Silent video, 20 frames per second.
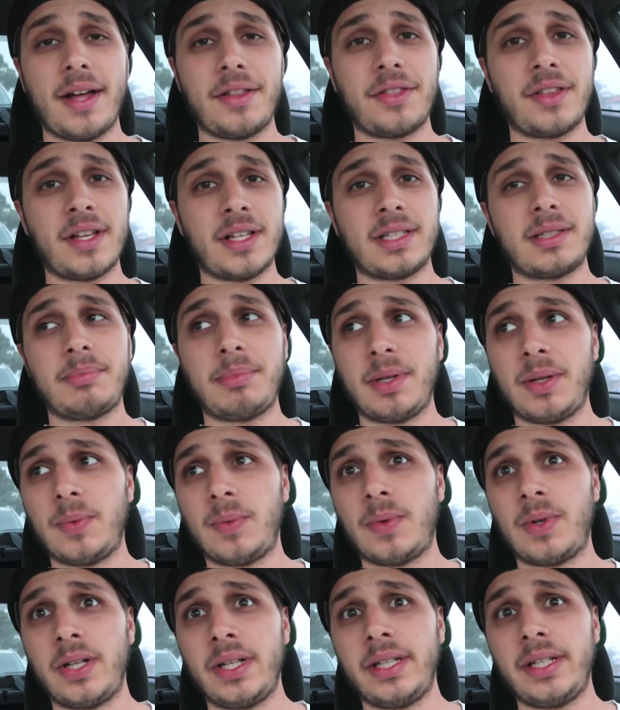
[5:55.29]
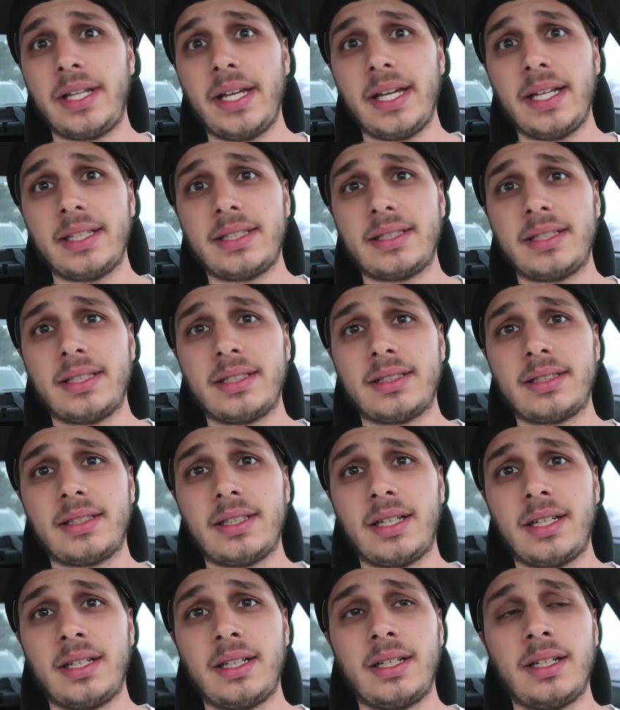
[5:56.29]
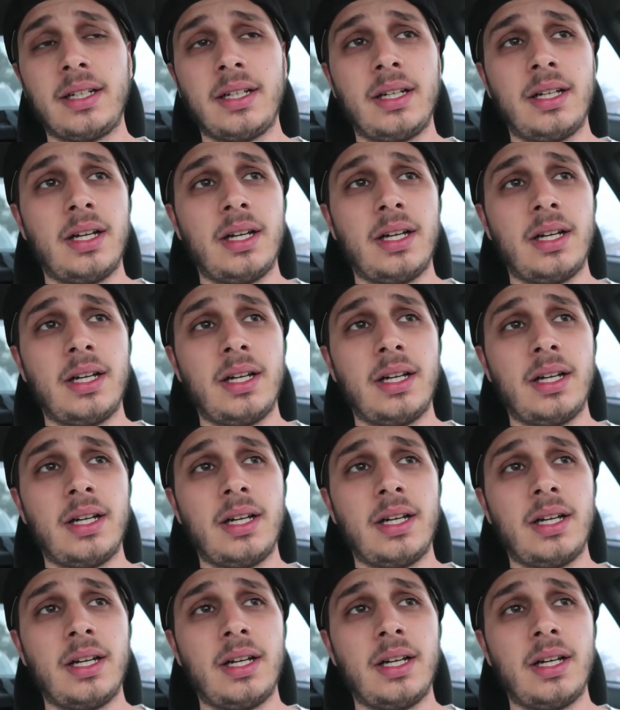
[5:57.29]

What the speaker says: I think it's been 1 day since then.